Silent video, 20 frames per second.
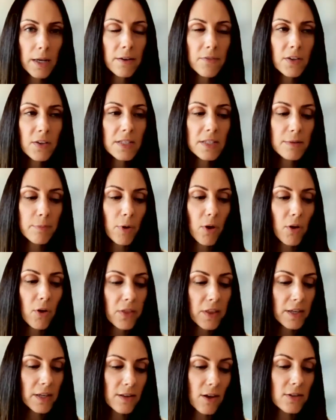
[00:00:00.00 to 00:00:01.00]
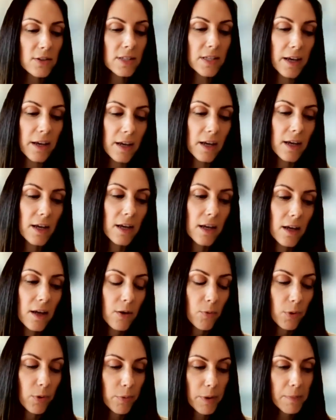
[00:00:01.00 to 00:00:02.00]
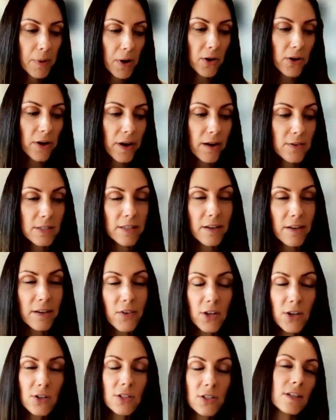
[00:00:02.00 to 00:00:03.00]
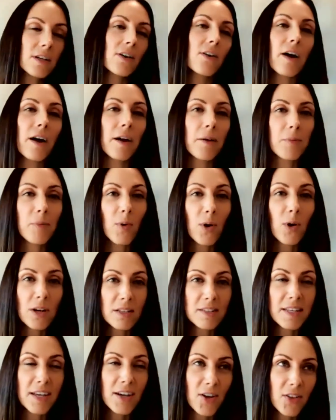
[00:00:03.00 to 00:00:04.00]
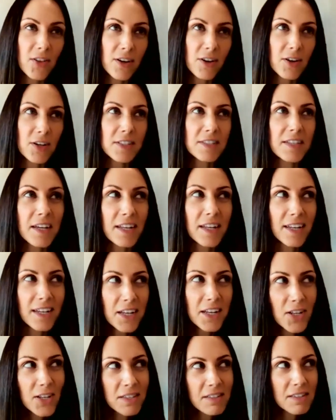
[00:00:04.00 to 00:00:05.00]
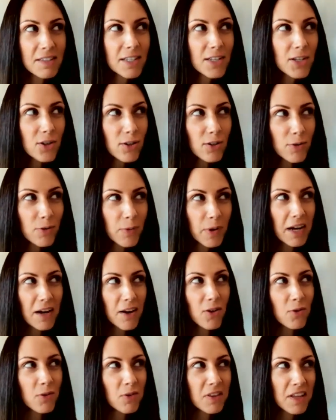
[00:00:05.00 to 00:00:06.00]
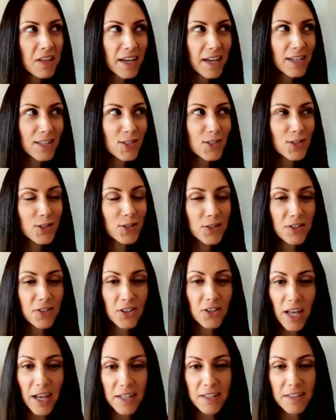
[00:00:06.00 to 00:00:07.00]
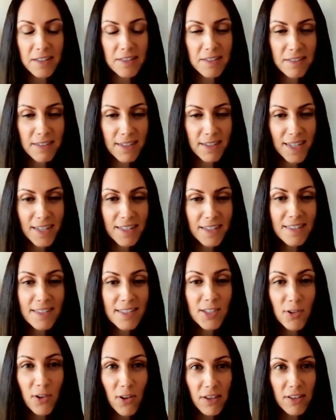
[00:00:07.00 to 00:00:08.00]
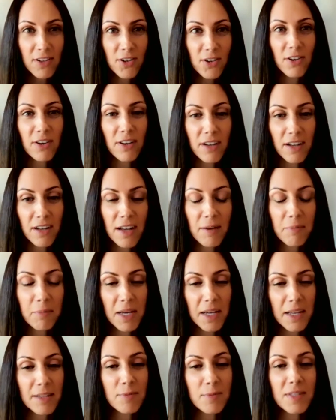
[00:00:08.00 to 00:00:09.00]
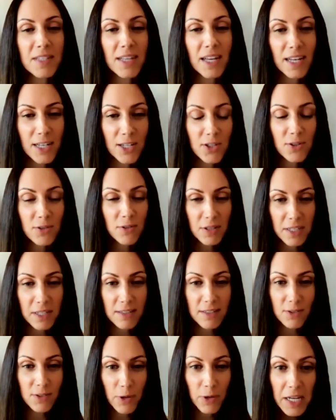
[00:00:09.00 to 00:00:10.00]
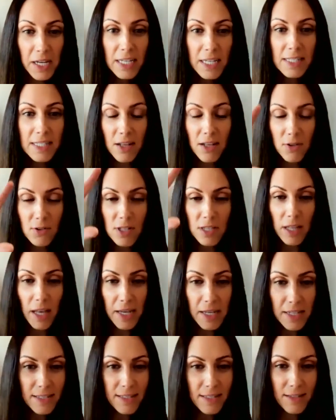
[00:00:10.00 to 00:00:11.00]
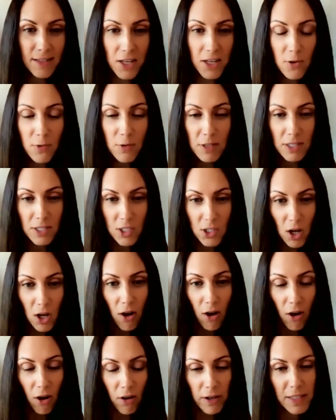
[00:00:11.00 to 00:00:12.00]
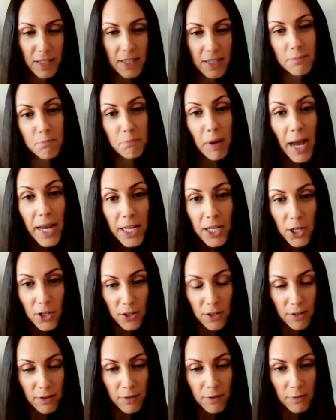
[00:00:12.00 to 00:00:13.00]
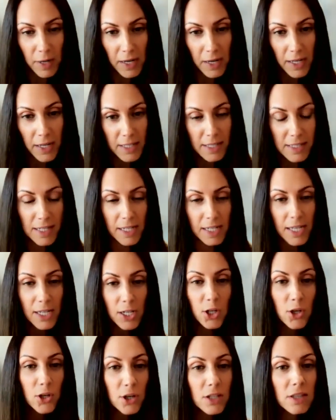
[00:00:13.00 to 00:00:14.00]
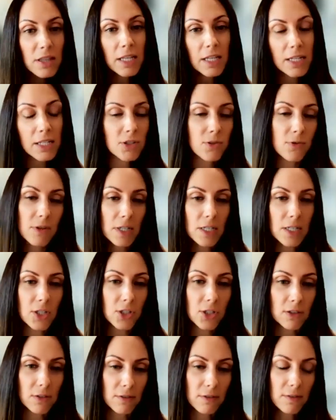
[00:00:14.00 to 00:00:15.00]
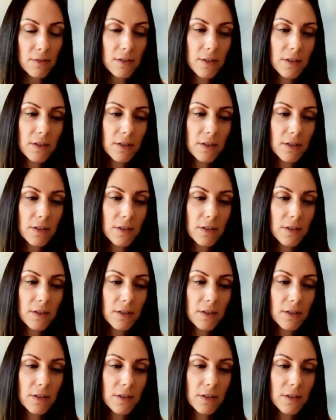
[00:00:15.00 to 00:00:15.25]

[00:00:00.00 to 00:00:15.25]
Even small things. I'll say when we bought our house 7 years ago, I want to say on there it said seal around the exterior lights, and it's still on there, my husband's honey-do list, right? Because those lights that you install, it's minor, right? It's like it could lead to an issue.